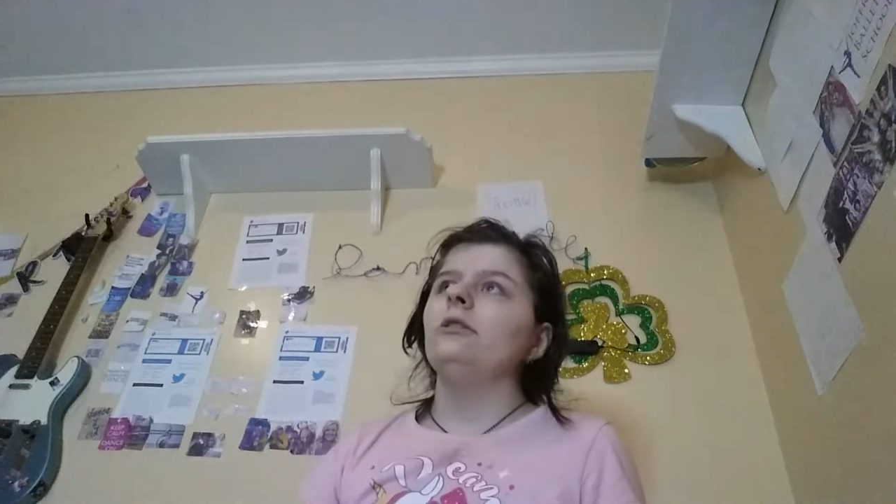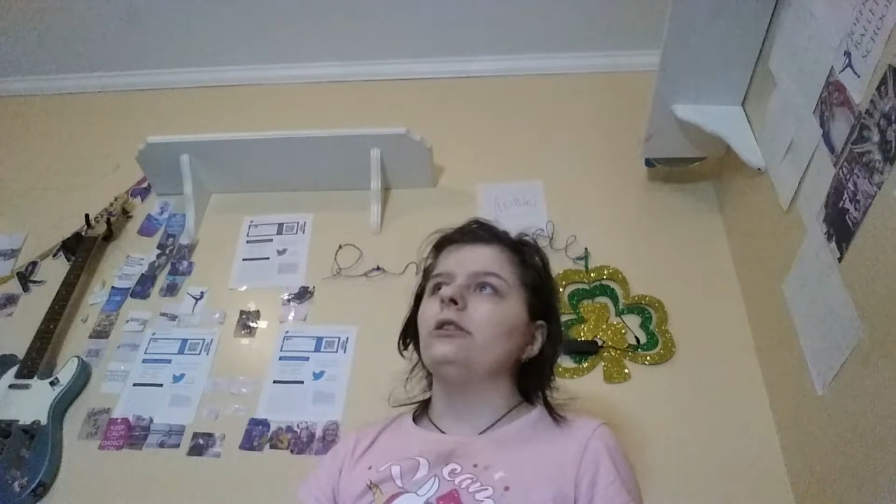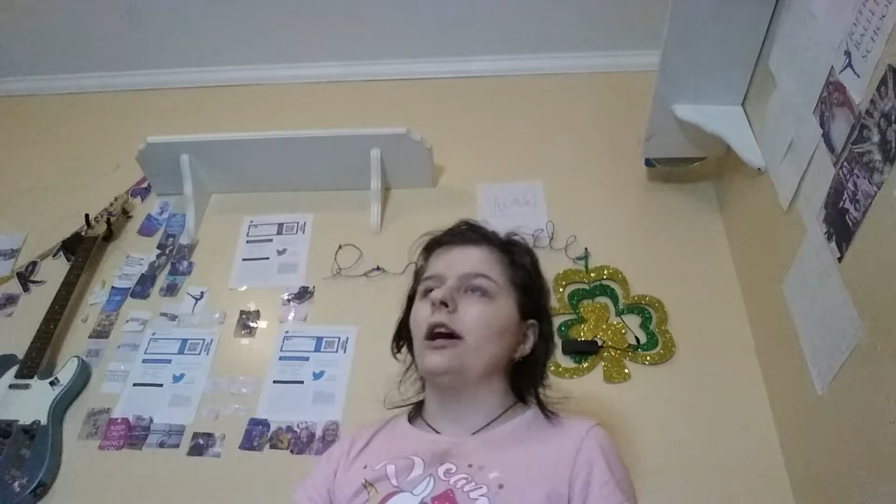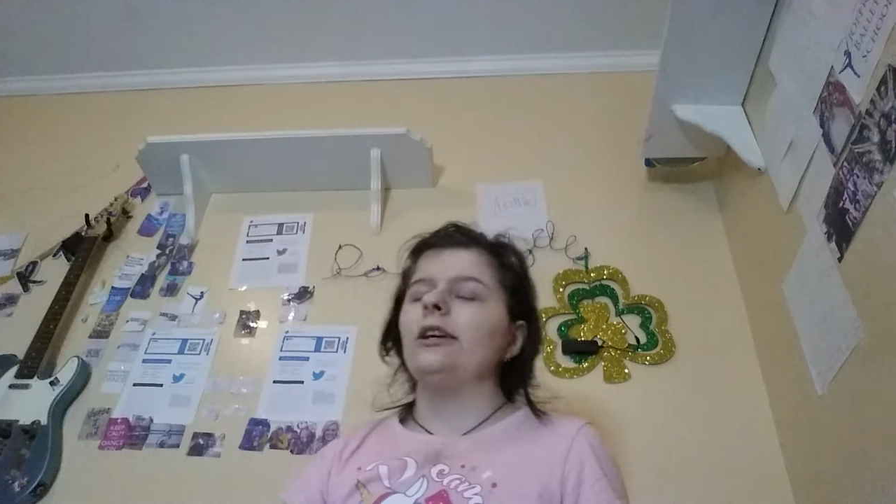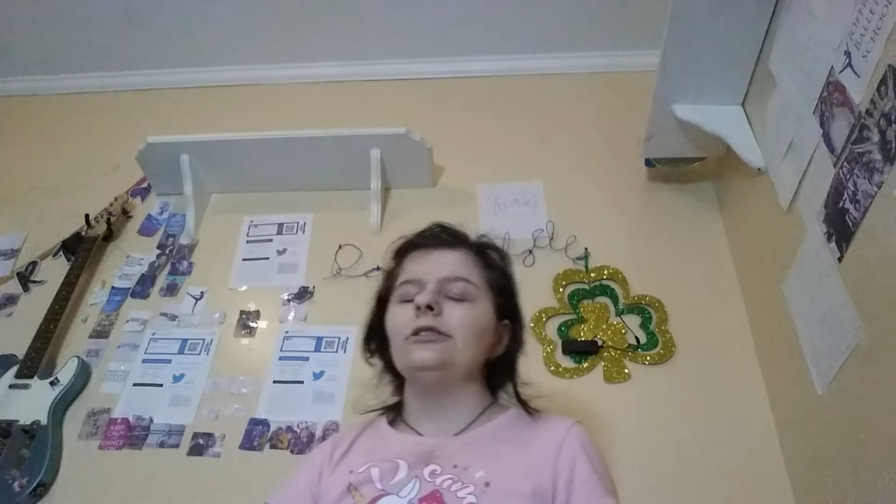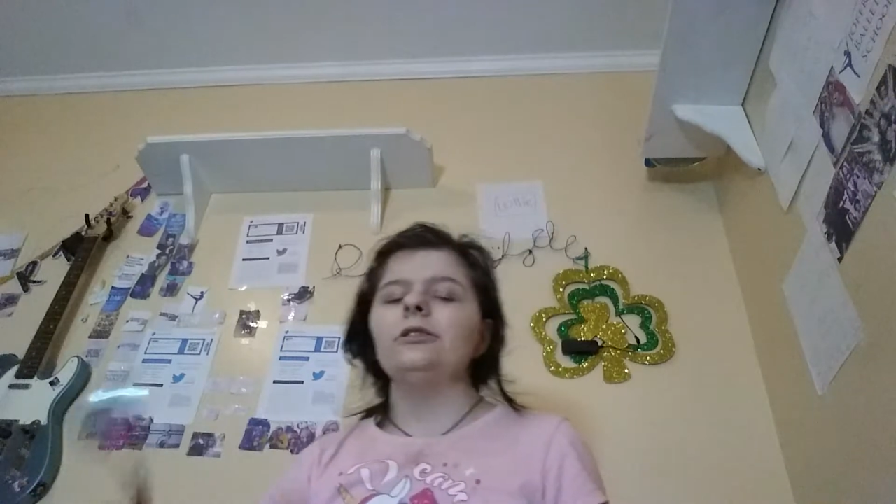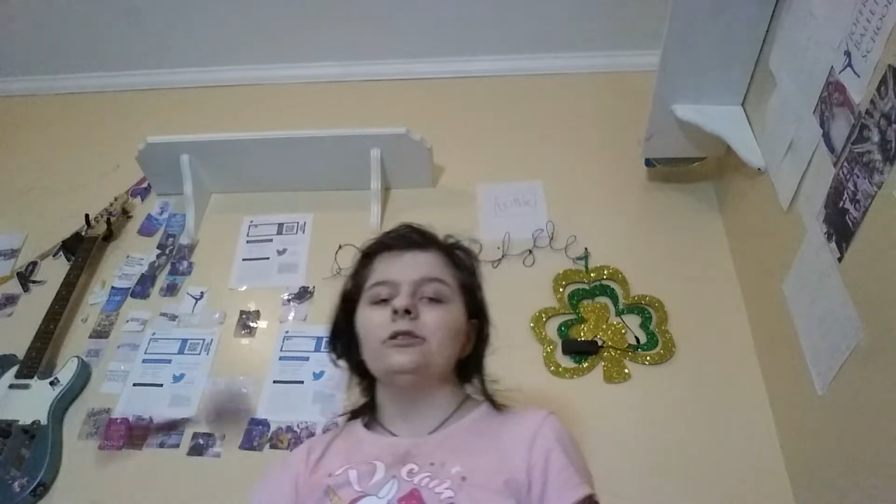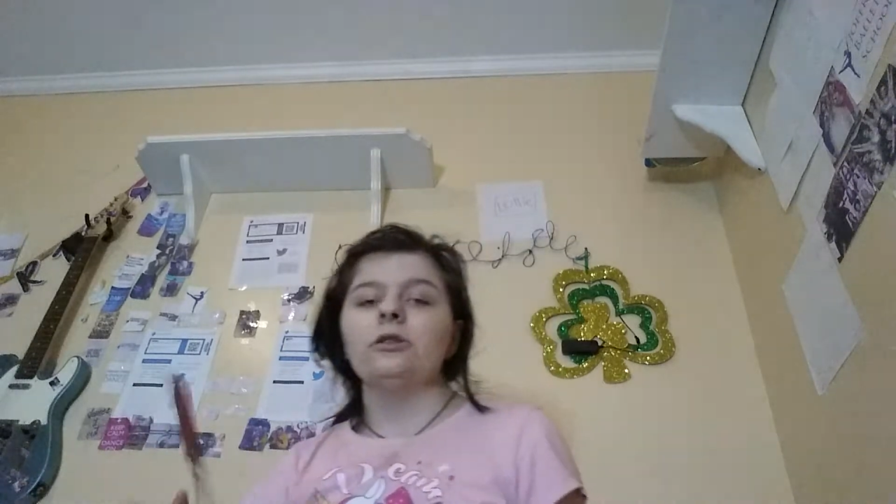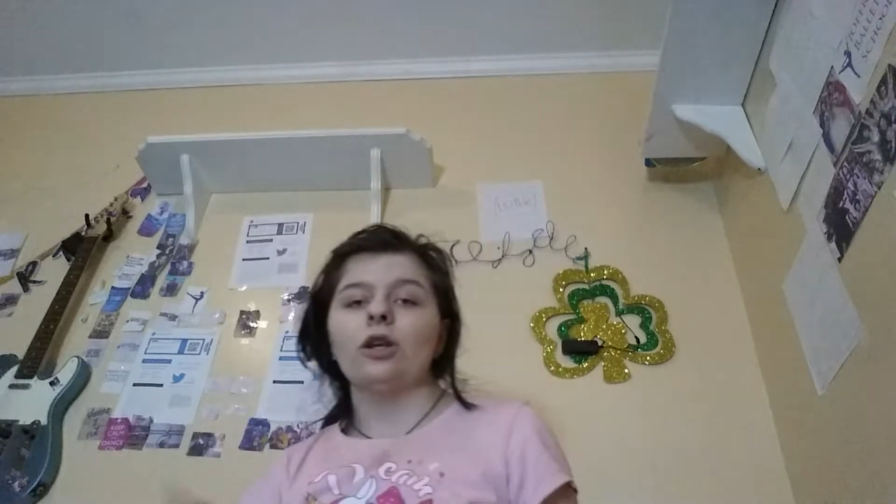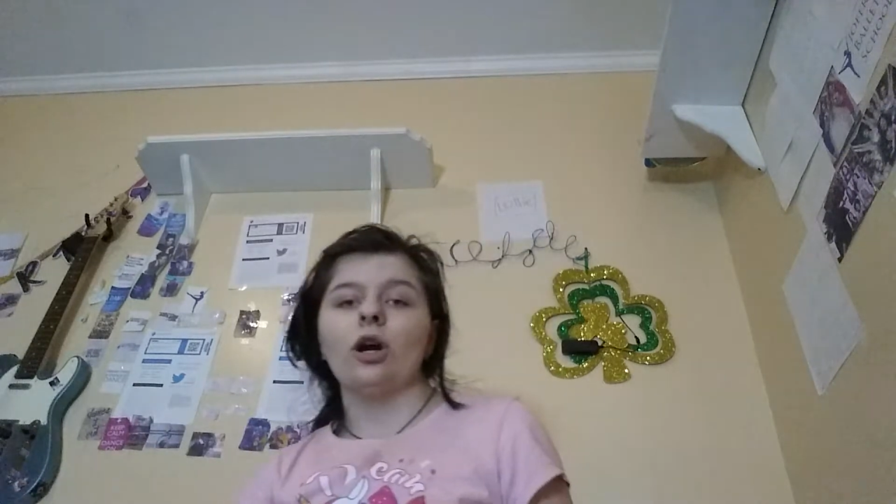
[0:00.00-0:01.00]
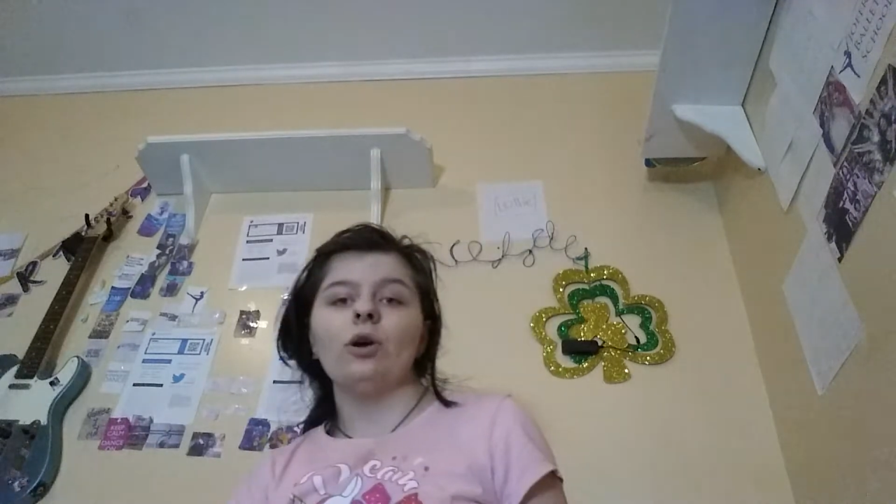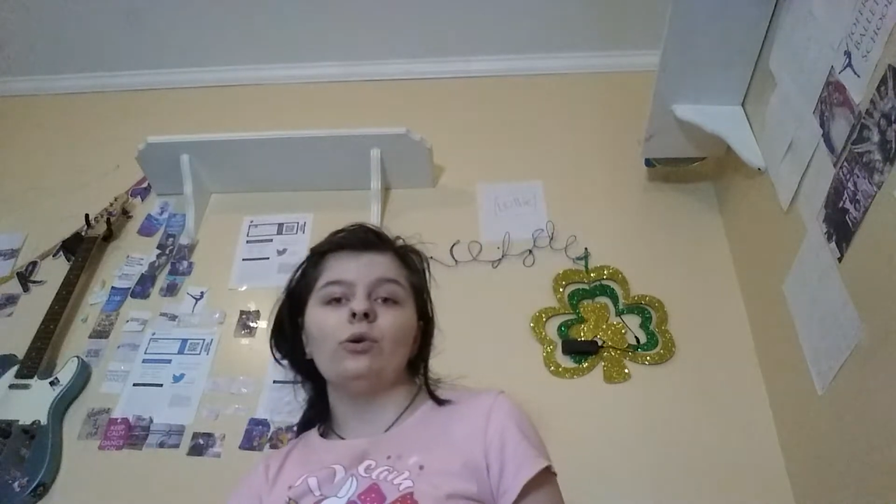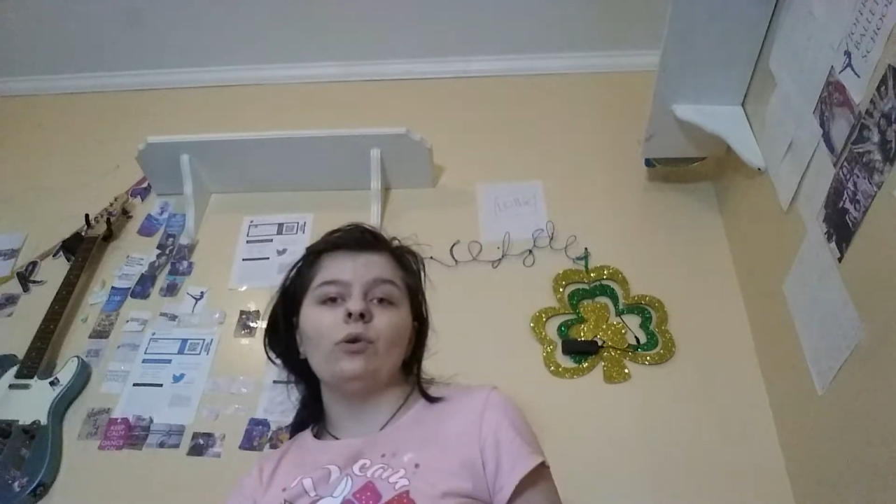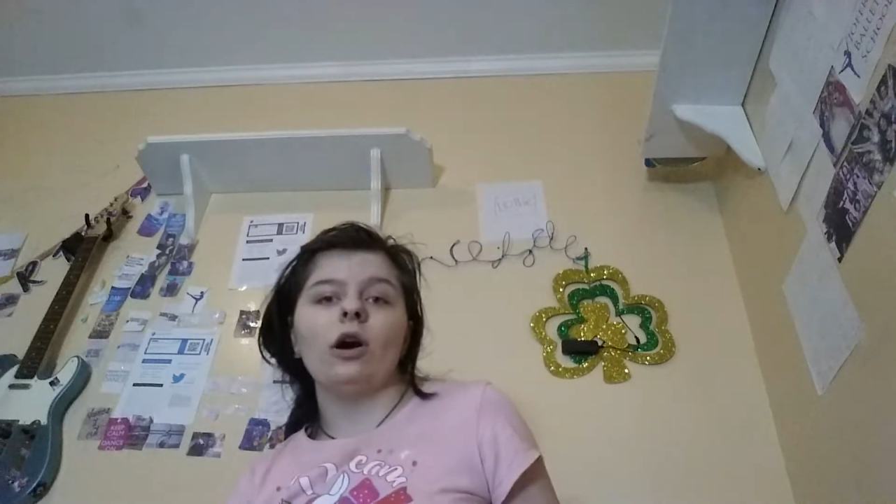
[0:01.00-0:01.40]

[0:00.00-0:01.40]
does go